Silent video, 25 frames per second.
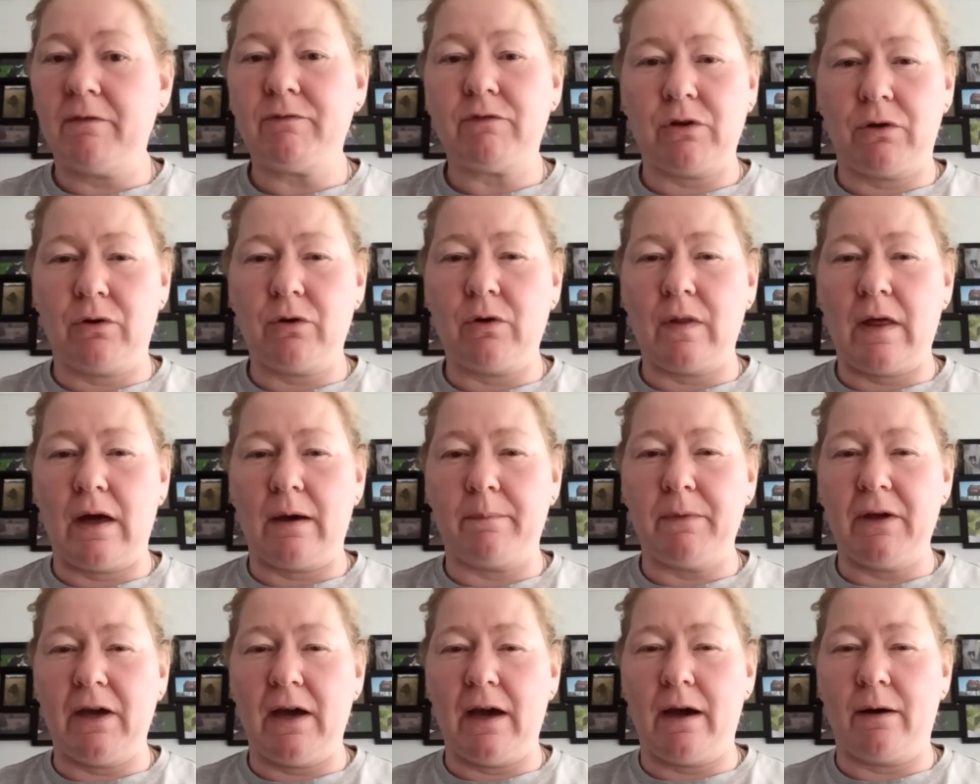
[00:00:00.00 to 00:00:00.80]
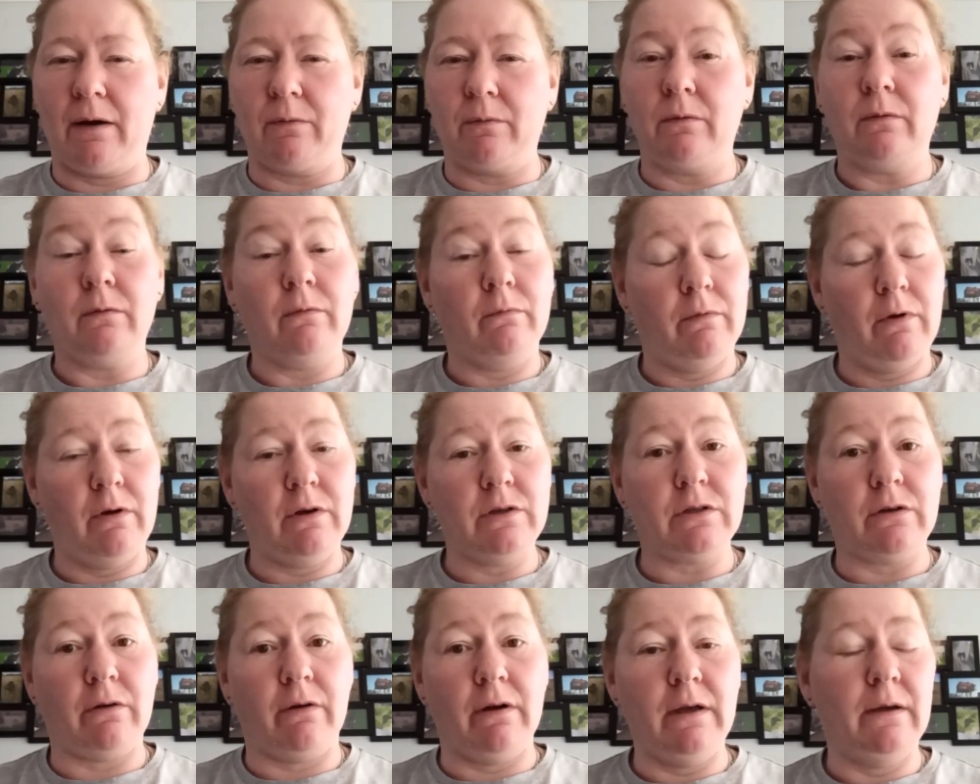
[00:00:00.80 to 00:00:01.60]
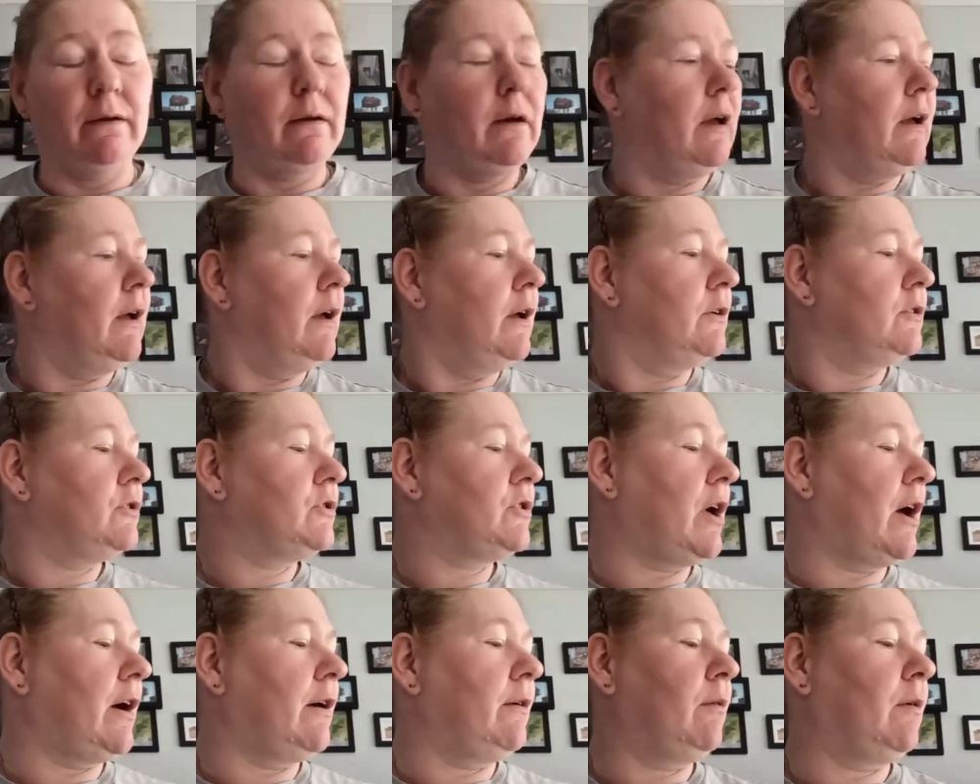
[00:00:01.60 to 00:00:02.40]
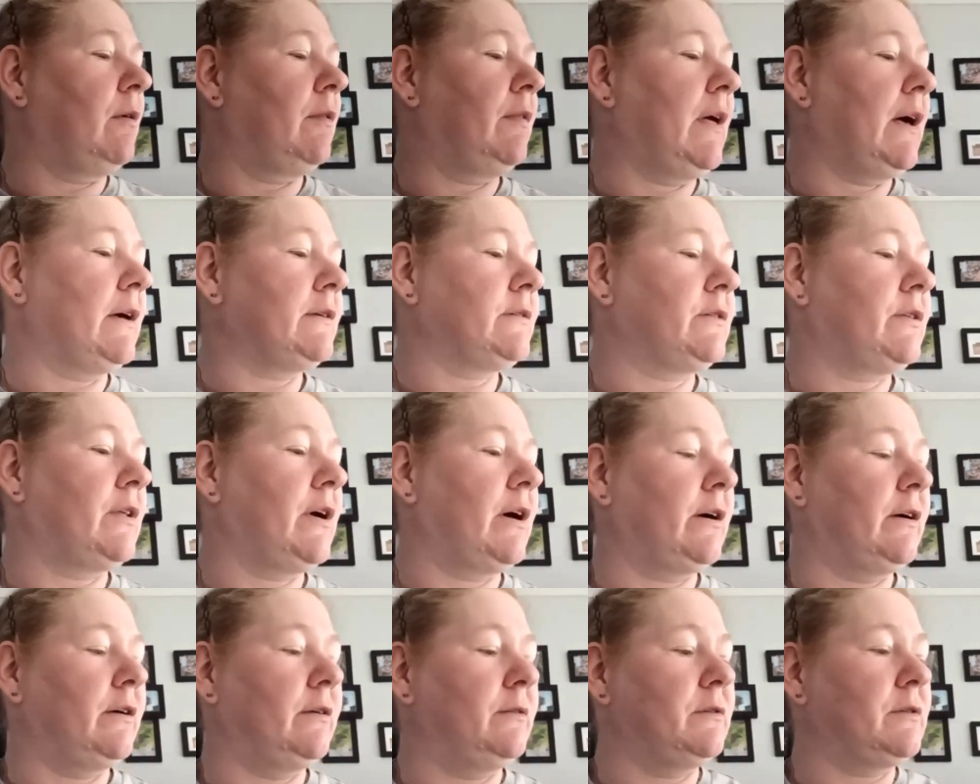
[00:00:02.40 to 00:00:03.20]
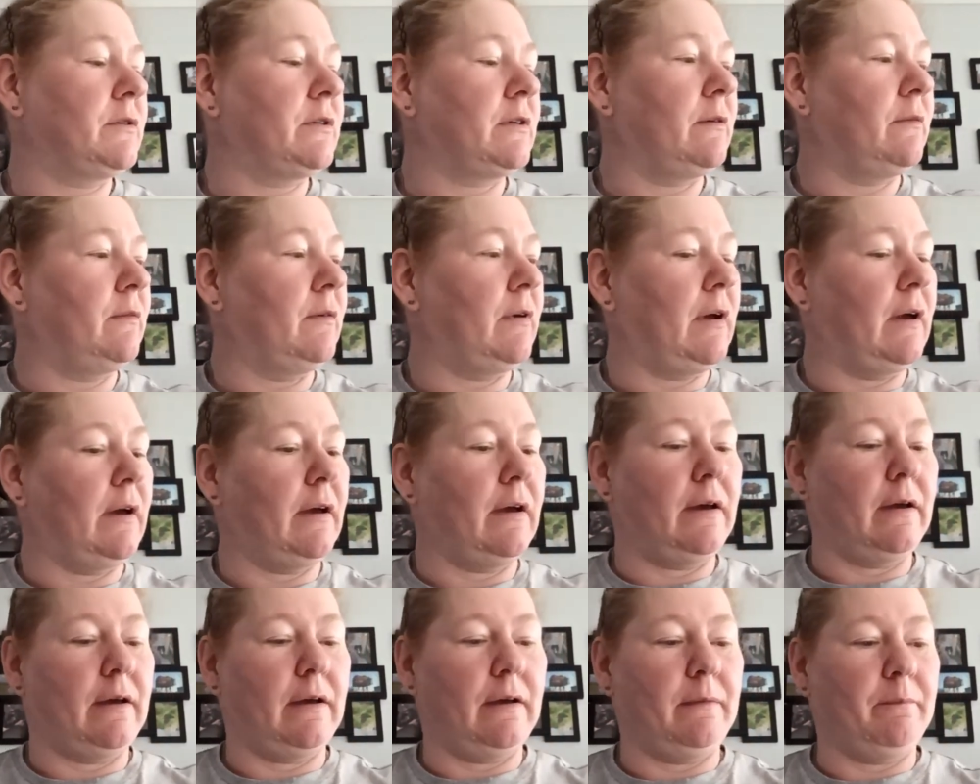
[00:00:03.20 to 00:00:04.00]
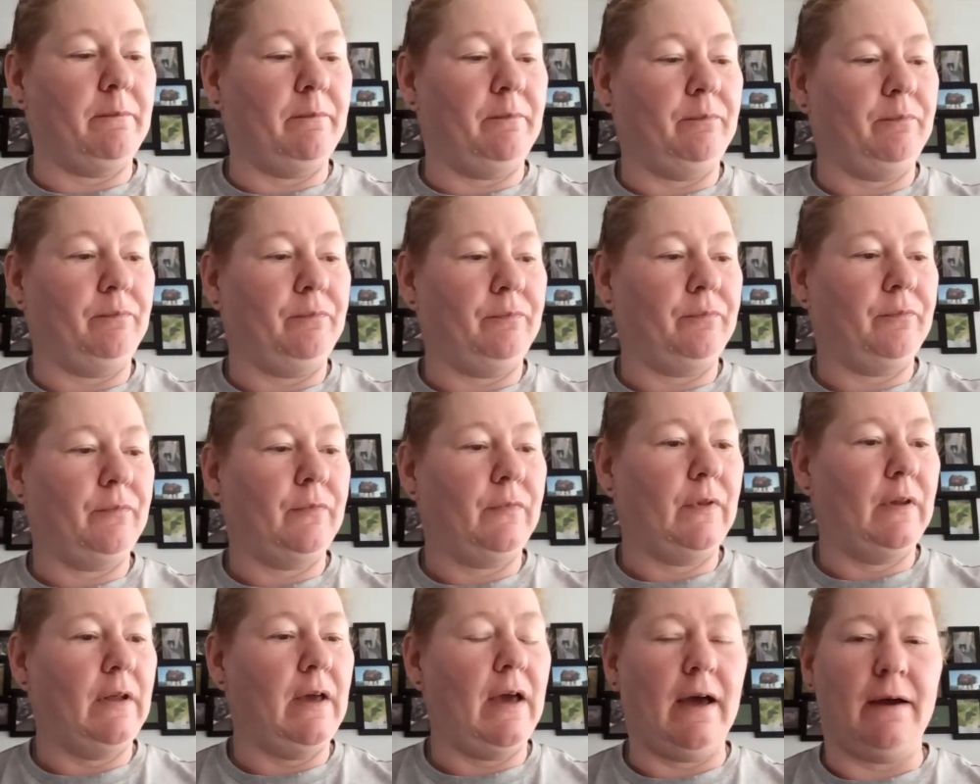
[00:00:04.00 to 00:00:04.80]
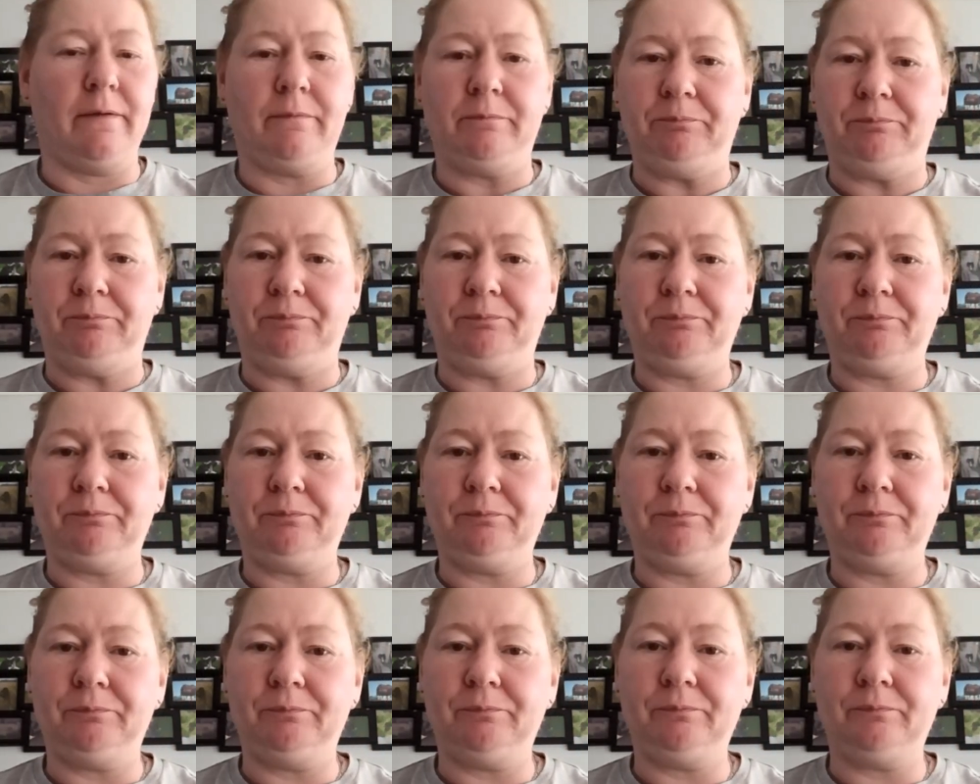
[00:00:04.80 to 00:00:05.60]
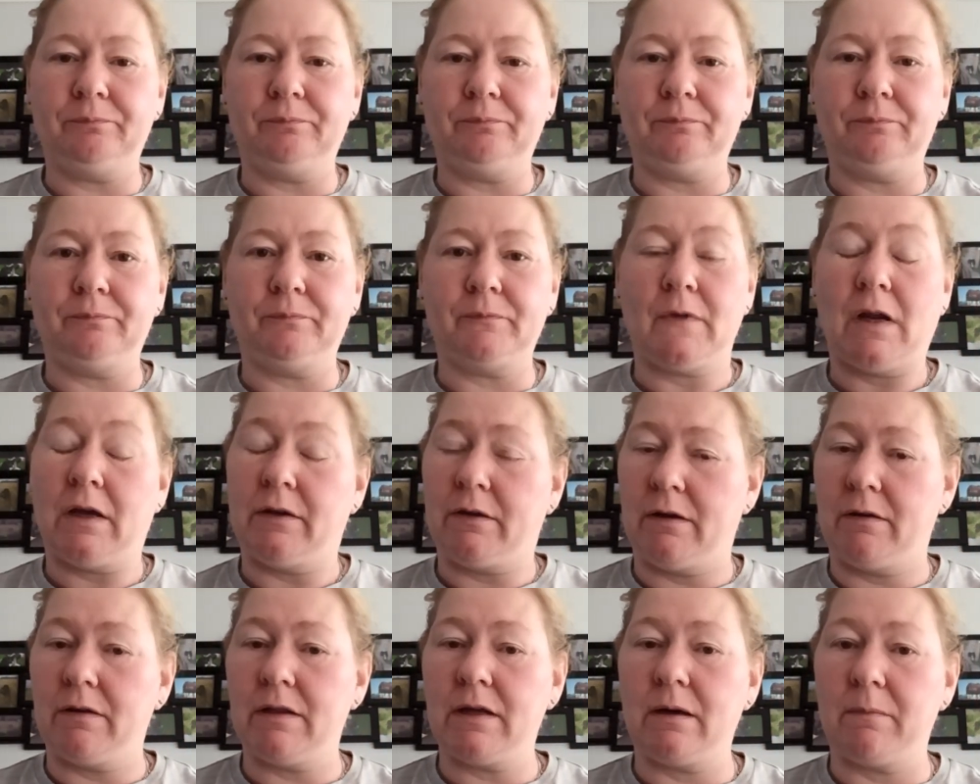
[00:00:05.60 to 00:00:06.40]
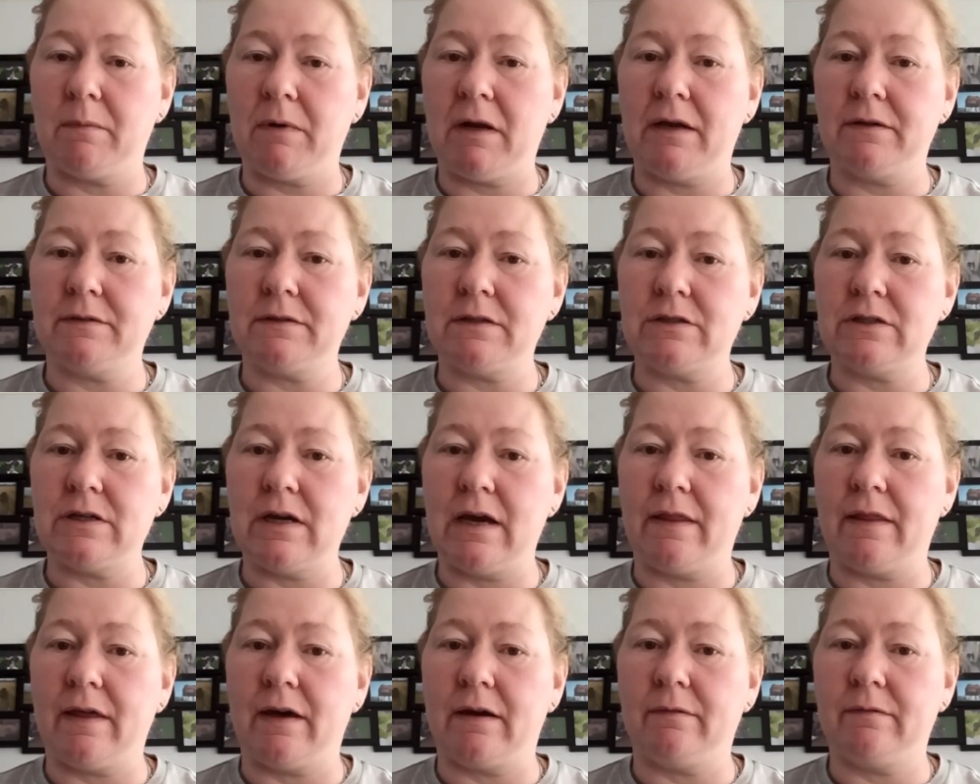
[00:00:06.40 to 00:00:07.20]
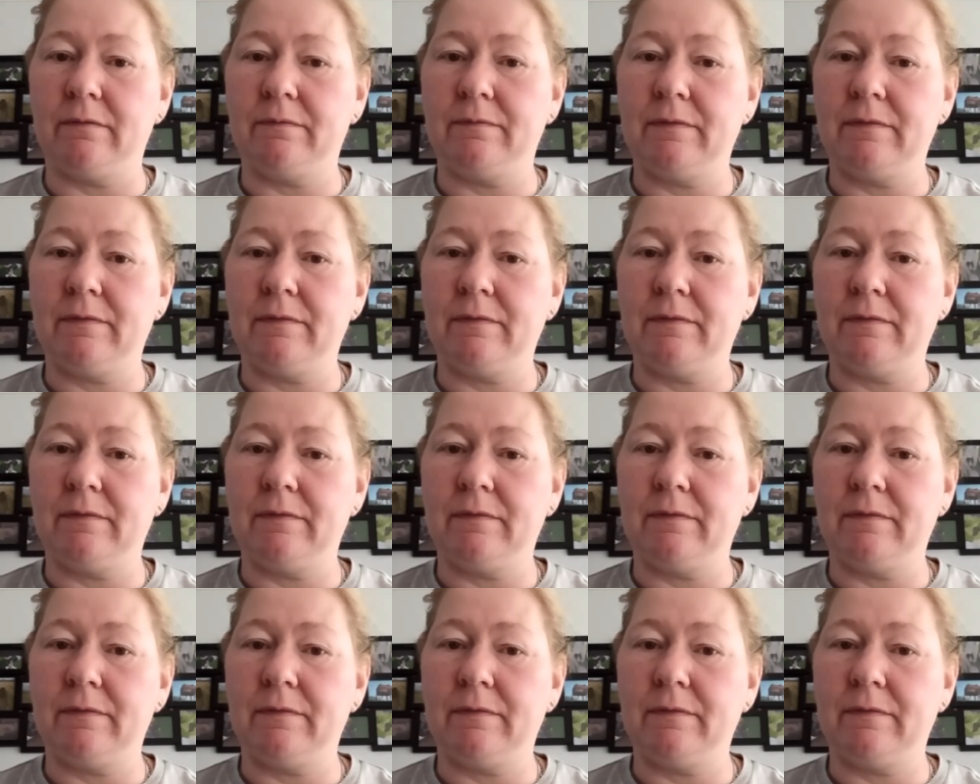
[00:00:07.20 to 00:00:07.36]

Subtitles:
to cut that bit out. Very sorry. So that's those. Yeah, I don't think I'm allowed to share that.